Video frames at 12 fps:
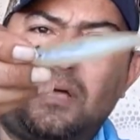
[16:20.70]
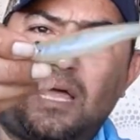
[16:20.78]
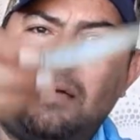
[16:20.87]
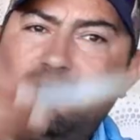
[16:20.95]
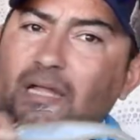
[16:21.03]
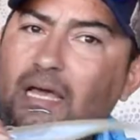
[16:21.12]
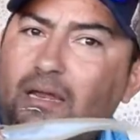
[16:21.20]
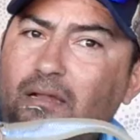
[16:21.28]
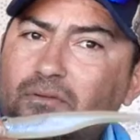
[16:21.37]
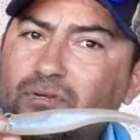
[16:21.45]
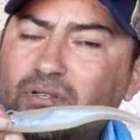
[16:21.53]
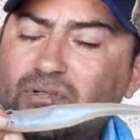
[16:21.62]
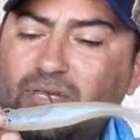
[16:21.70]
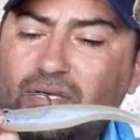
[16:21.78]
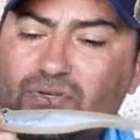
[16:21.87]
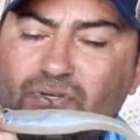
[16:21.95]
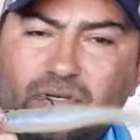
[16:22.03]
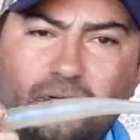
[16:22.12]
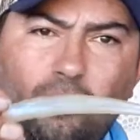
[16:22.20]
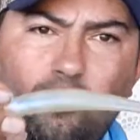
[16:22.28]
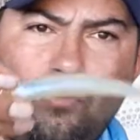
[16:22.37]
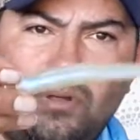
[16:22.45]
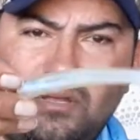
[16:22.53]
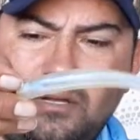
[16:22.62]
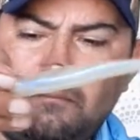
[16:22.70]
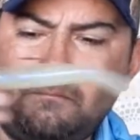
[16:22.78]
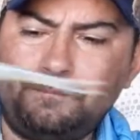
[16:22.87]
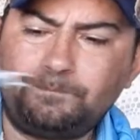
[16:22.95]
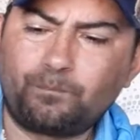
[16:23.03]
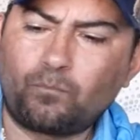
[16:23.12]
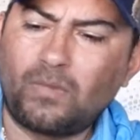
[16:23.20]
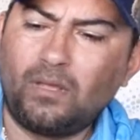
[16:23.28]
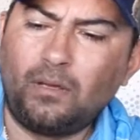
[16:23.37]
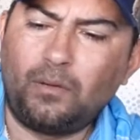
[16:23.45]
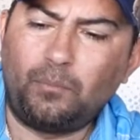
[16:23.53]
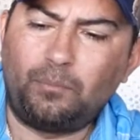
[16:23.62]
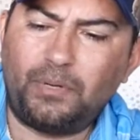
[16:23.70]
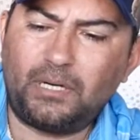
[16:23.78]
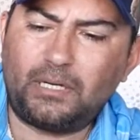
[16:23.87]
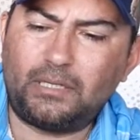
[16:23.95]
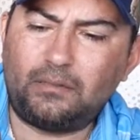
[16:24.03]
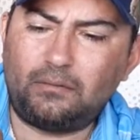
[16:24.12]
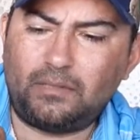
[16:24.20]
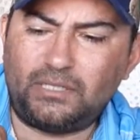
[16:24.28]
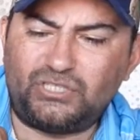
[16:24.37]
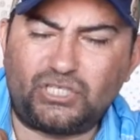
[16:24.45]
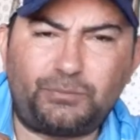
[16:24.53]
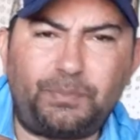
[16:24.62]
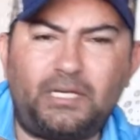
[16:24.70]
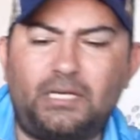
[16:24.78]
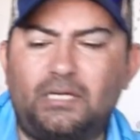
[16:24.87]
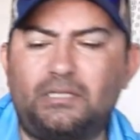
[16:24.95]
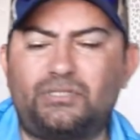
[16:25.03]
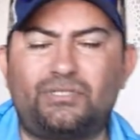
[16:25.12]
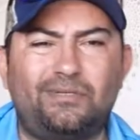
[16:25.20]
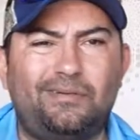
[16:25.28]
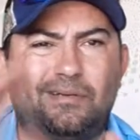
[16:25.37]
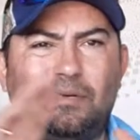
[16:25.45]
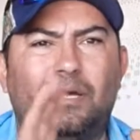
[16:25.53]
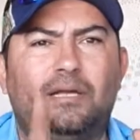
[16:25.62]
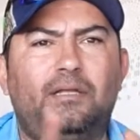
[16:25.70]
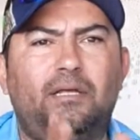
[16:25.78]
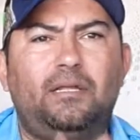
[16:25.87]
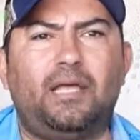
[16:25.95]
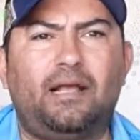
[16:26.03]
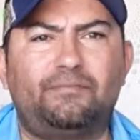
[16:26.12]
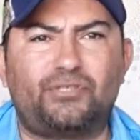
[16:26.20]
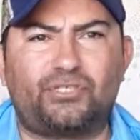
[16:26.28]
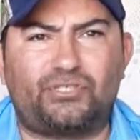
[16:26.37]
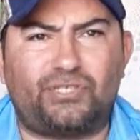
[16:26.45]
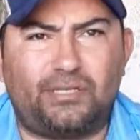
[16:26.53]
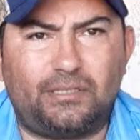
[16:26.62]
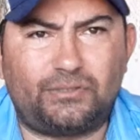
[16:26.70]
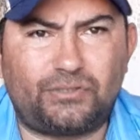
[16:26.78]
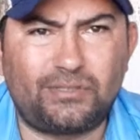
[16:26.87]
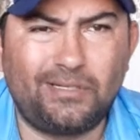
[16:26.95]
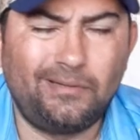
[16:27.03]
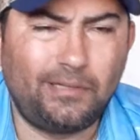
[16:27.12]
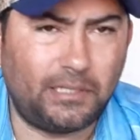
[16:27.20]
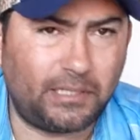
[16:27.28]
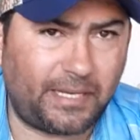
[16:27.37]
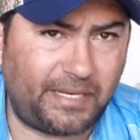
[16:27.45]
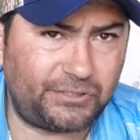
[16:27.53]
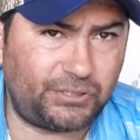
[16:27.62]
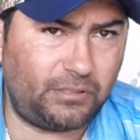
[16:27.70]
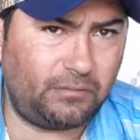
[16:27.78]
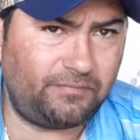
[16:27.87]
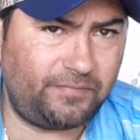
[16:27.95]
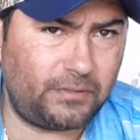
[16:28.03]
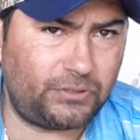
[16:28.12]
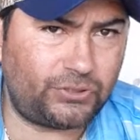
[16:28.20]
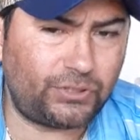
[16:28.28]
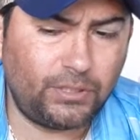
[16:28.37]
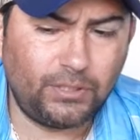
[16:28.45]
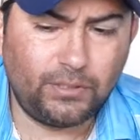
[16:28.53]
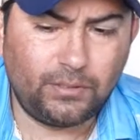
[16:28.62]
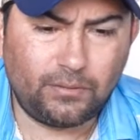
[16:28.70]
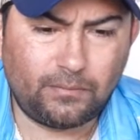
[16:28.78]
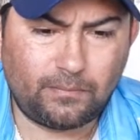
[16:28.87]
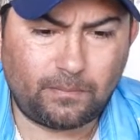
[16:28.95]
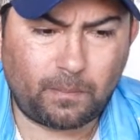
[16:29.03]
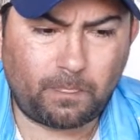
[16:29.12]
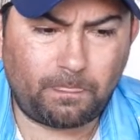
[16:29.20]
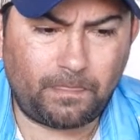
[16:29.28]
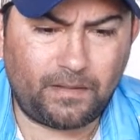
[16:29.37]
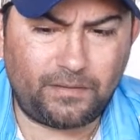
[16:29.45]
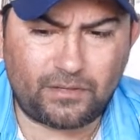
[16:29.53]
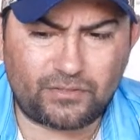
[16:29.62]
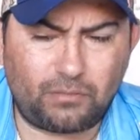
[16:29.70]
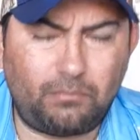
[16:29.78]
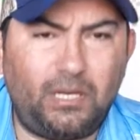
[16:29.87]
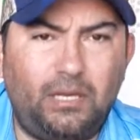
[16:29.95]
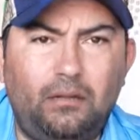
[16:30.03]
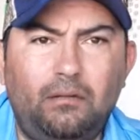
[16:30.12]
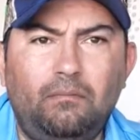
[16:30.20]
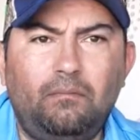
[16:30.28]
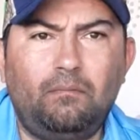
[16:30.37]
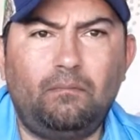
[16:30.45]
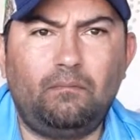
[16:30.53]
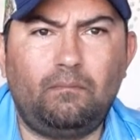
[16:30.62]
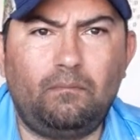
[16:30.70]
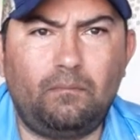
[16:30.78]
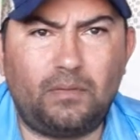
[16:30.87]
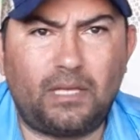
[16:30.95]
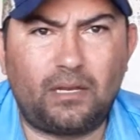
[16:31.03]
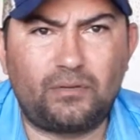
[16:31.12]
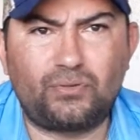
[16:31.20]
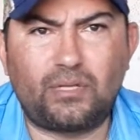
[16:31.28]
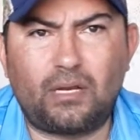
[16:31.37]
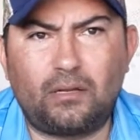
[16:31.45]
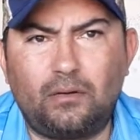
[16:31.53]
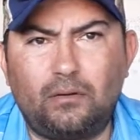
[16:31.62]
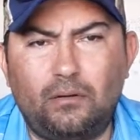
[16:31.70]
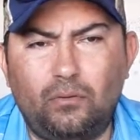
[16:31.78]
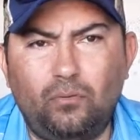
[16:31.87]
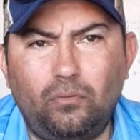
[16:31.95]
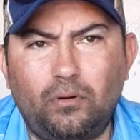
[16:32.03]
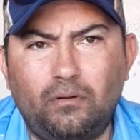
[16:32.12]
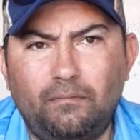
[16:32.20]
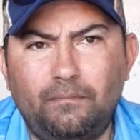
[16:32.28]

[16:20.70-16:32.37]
I haven't had any success with it, but just because I didn't have success in catching fish doesn't mean that it's not a good lure.